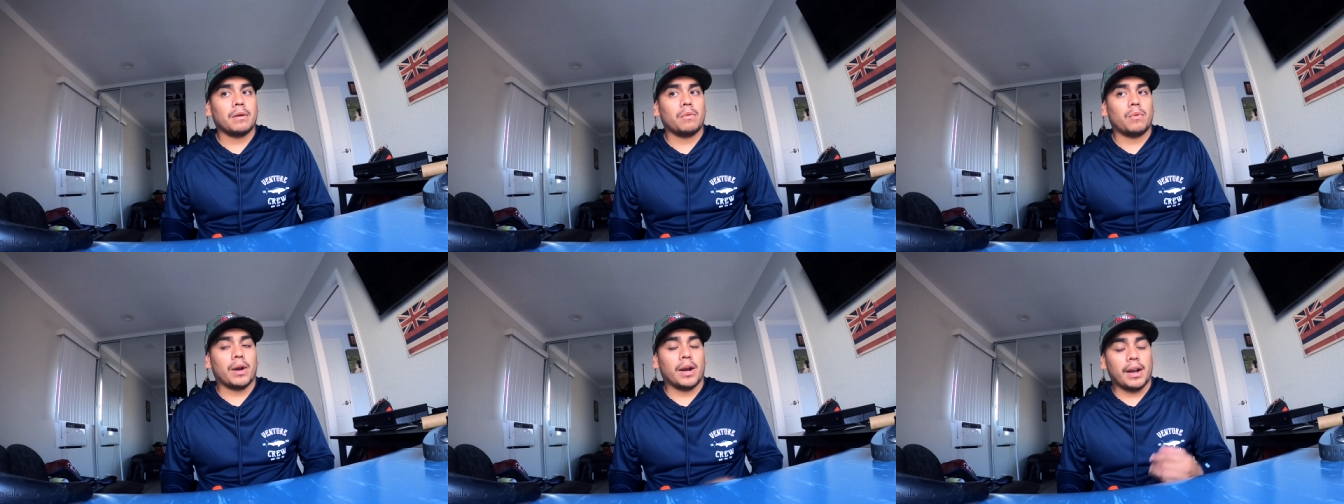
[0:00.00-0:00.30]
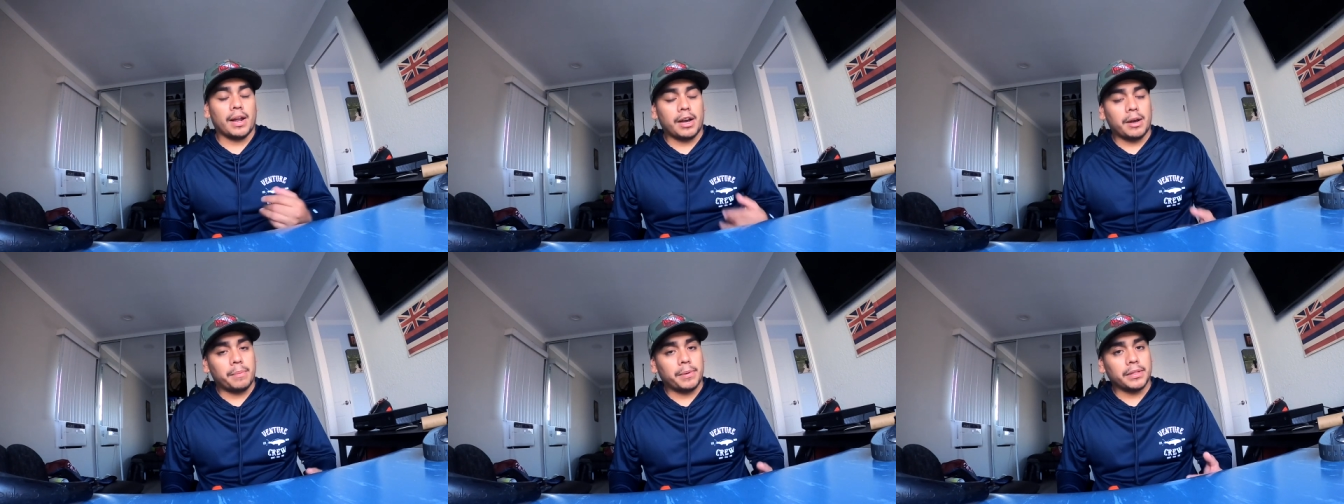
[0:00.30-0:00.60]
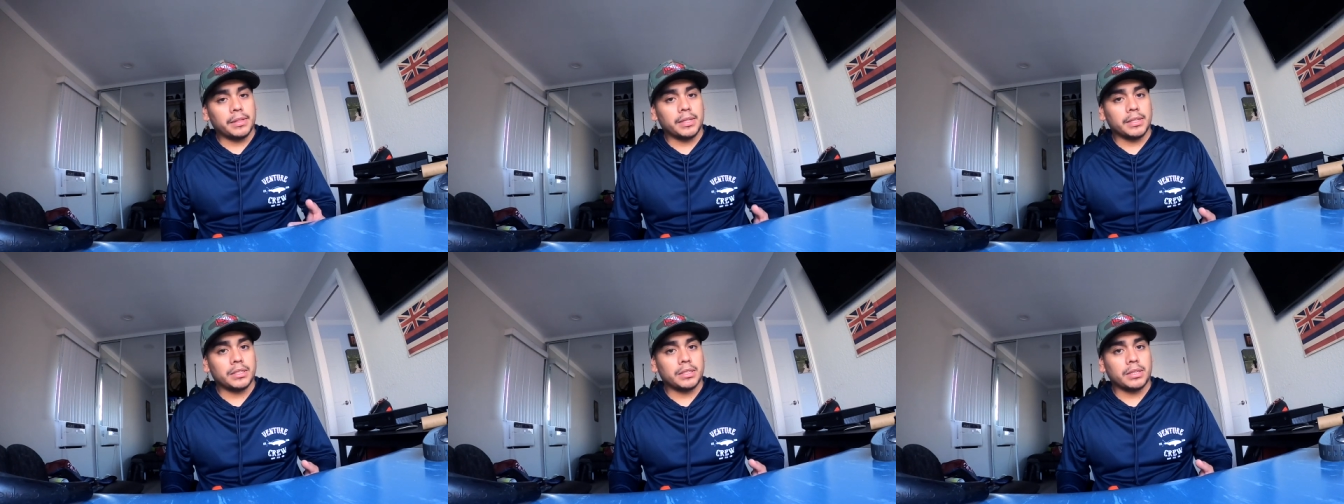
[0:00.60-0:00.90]
what I like
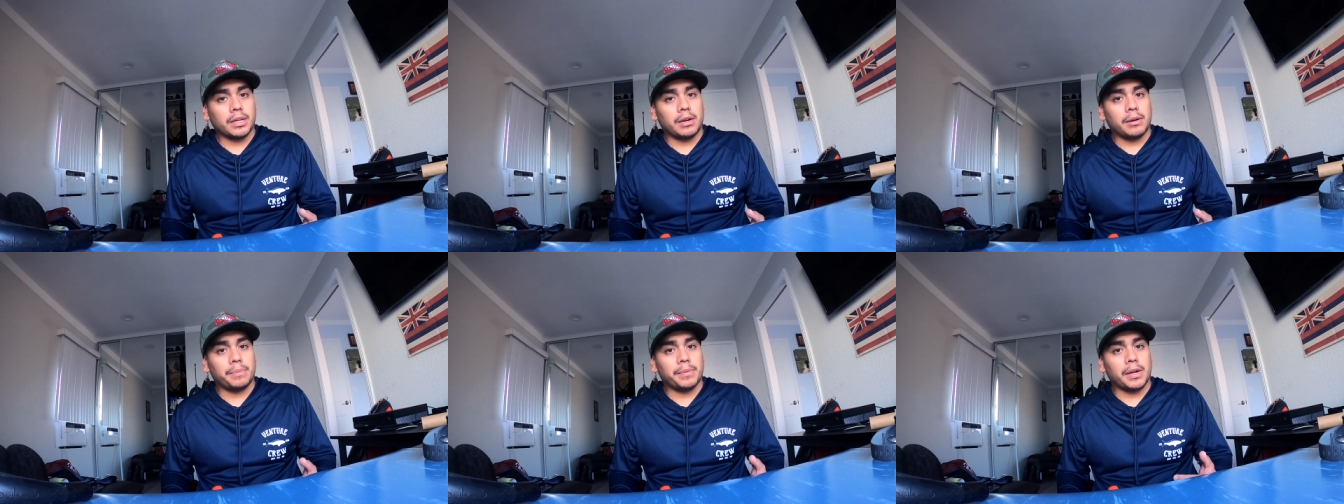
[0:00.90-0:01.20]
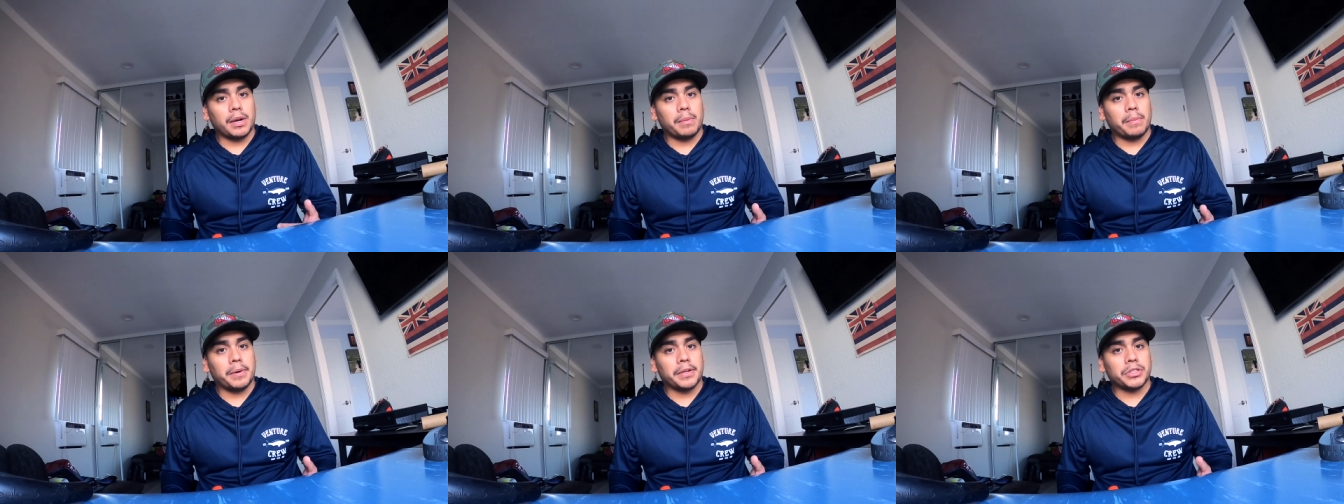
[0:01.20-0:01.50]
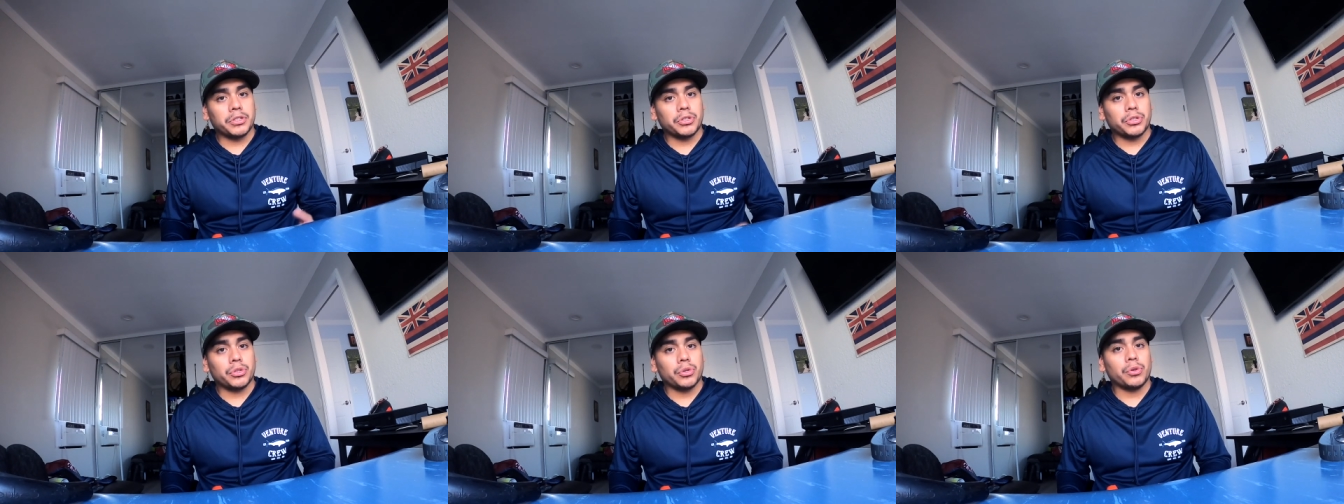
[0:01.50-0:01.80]
about this setup that I'm
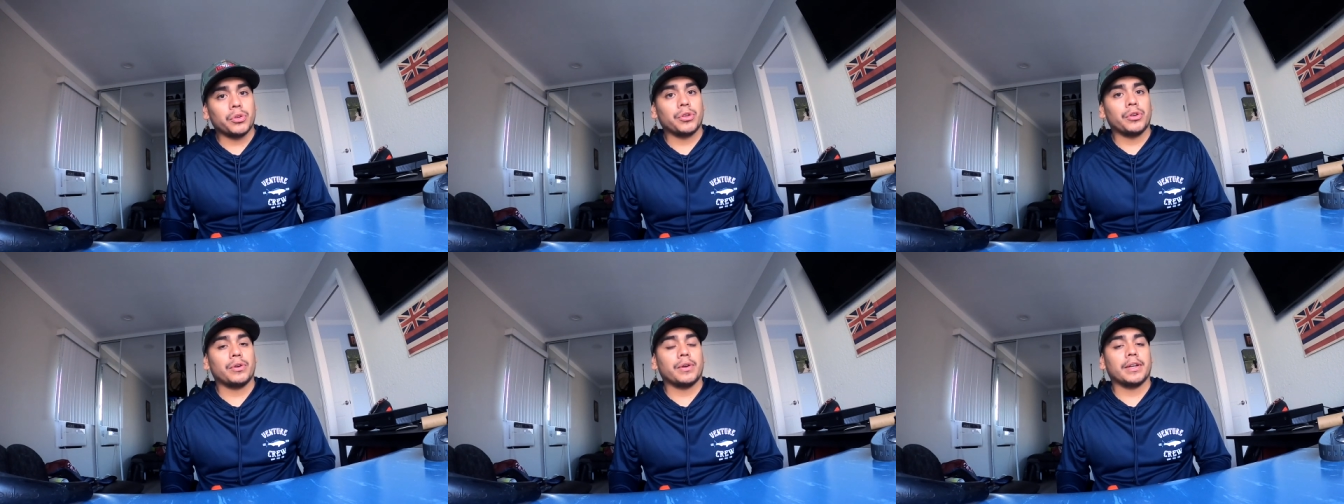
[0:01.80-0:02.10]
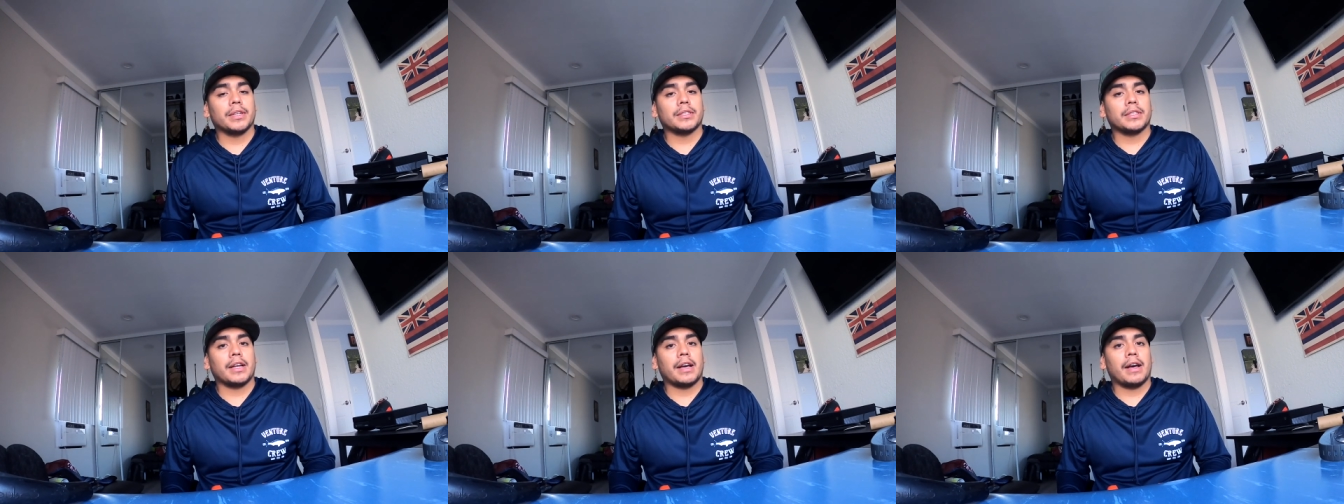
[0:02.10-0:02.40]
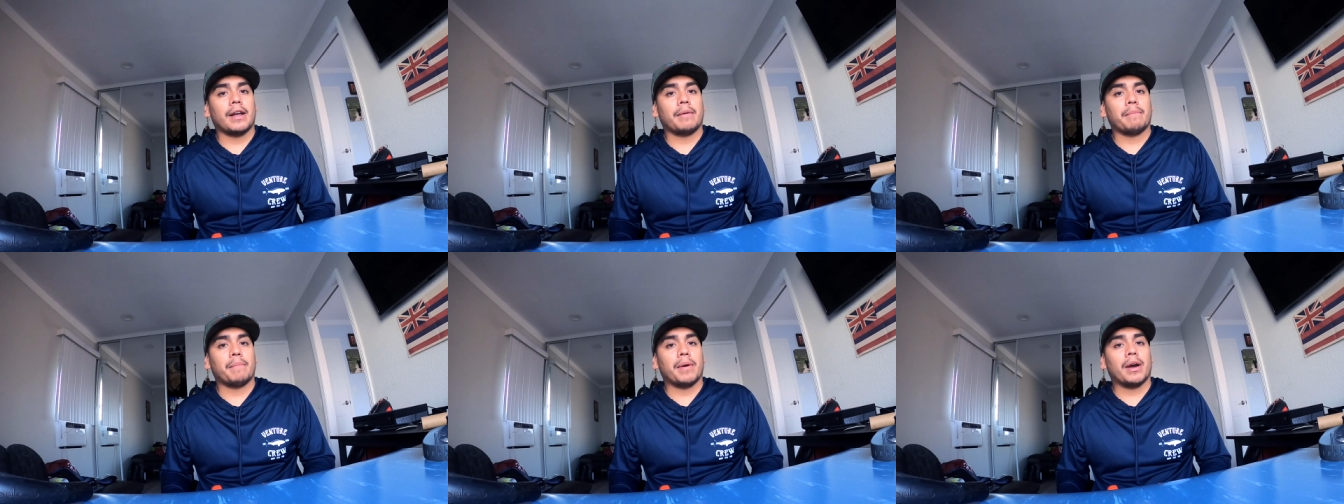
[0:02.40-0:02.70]
about to show you is
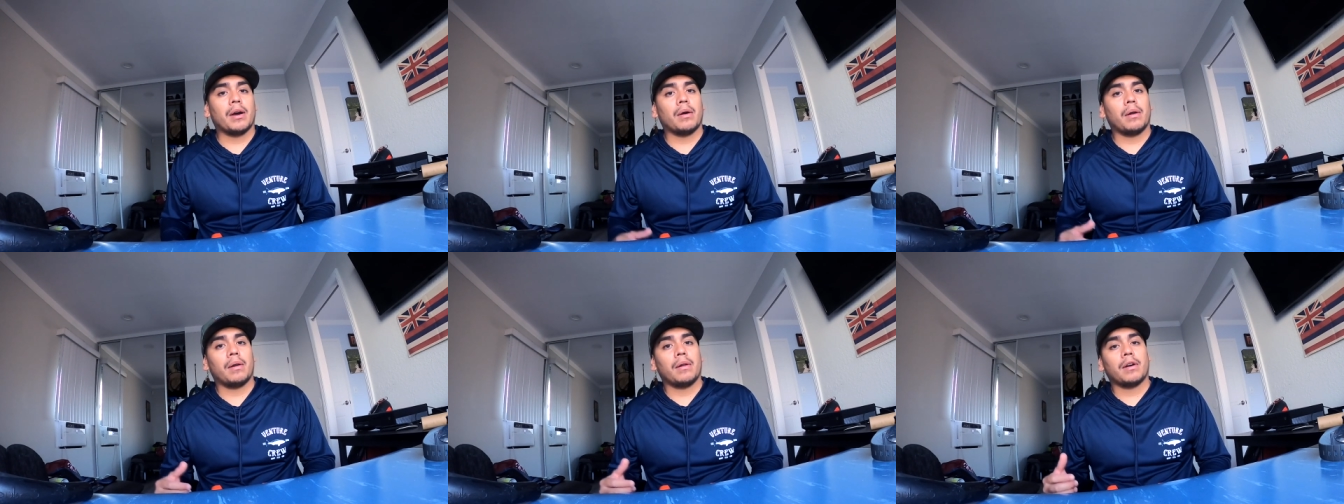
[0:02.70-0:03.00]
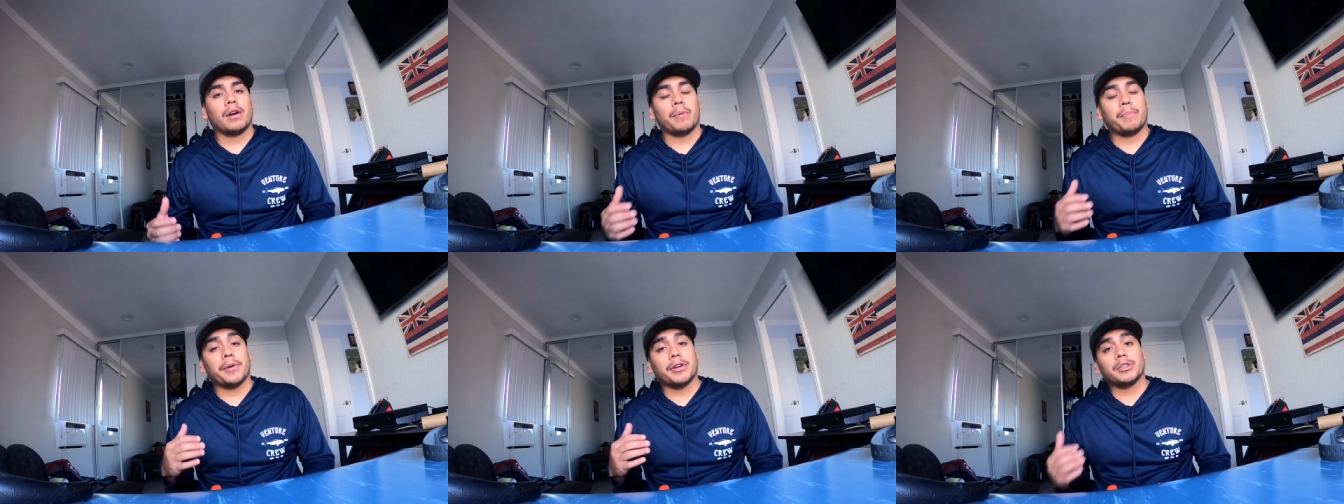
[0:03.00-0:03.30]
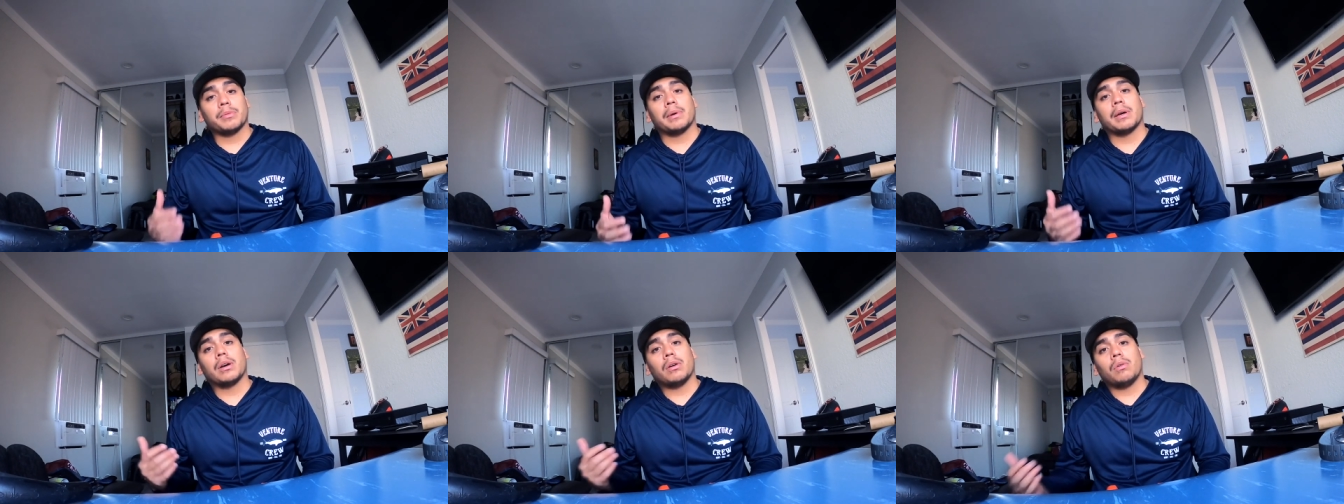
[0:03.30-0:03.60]
that my compared
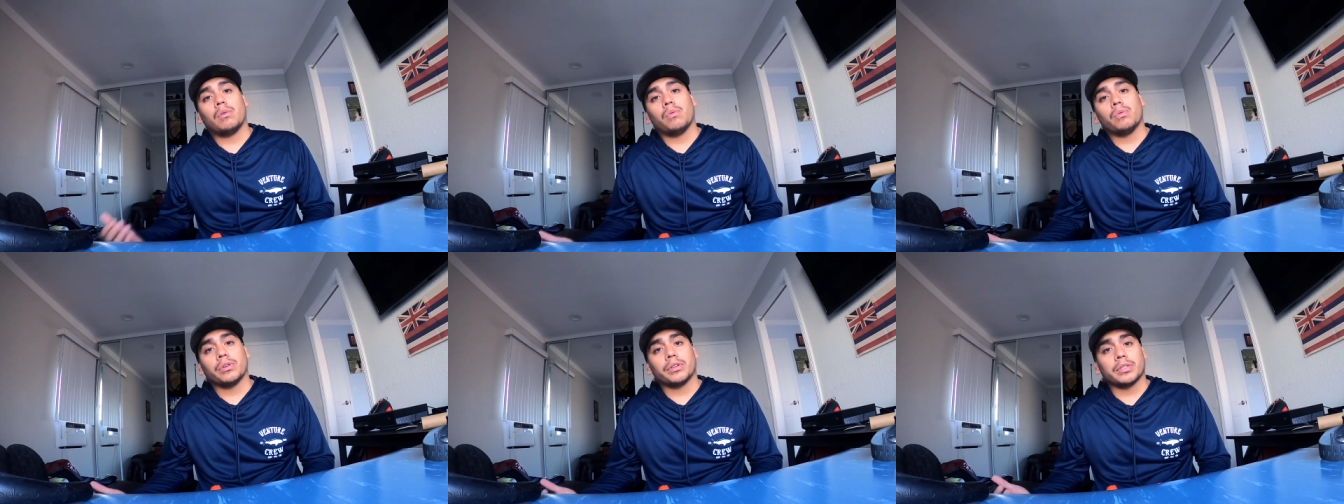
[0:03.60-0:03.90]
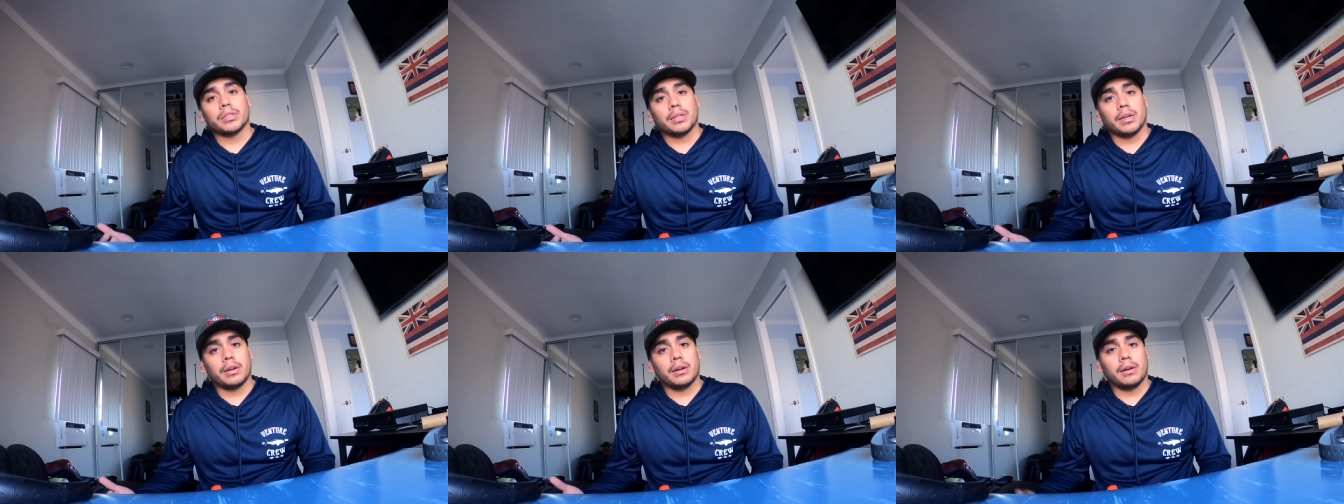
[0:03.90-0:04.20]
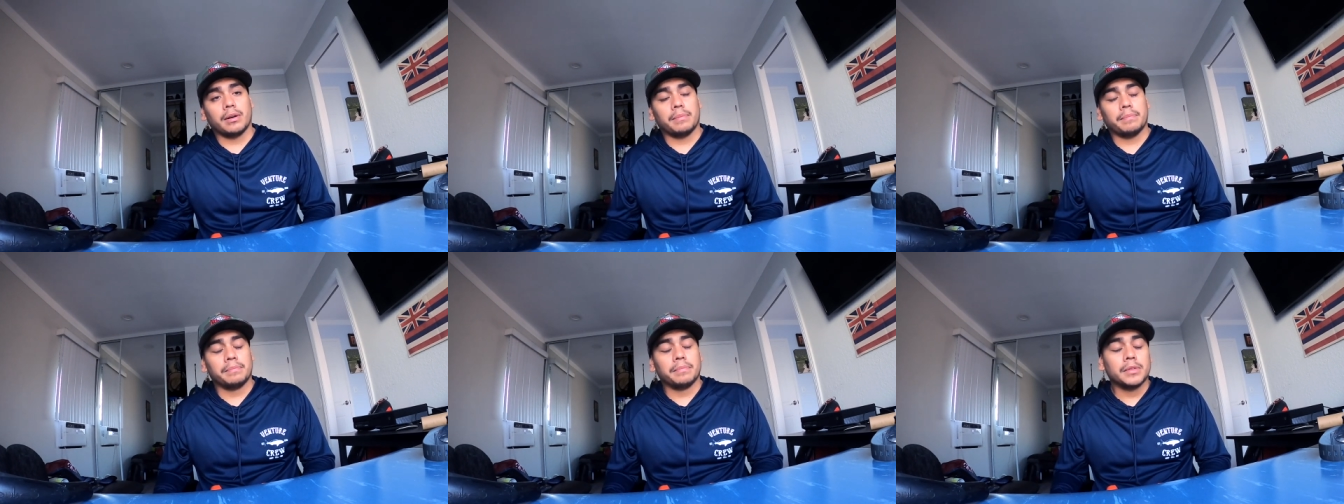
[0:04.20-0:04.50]
to my older
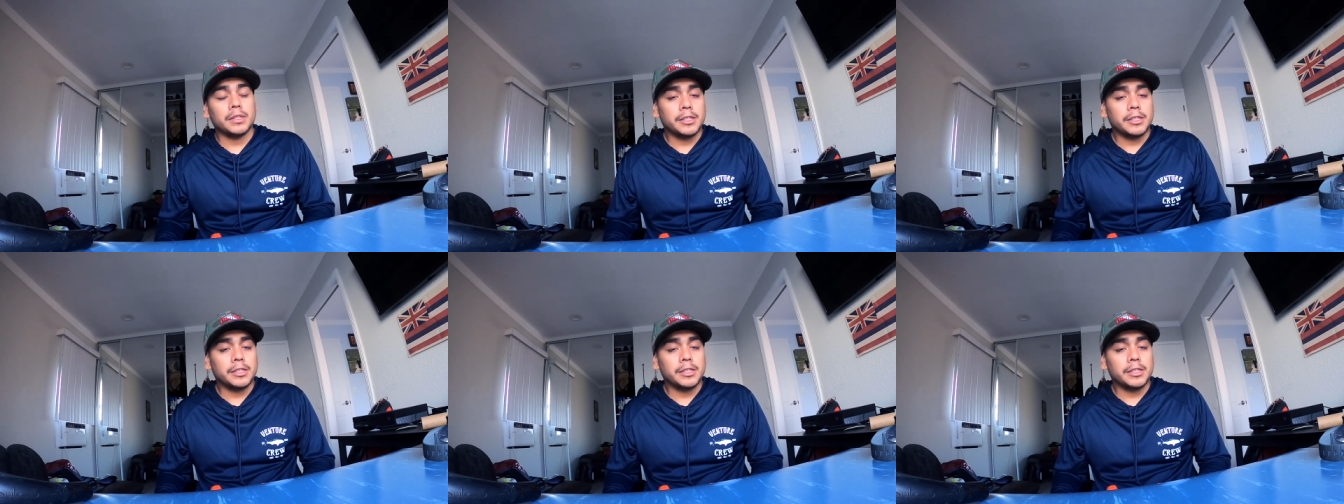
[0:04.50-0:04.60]
setup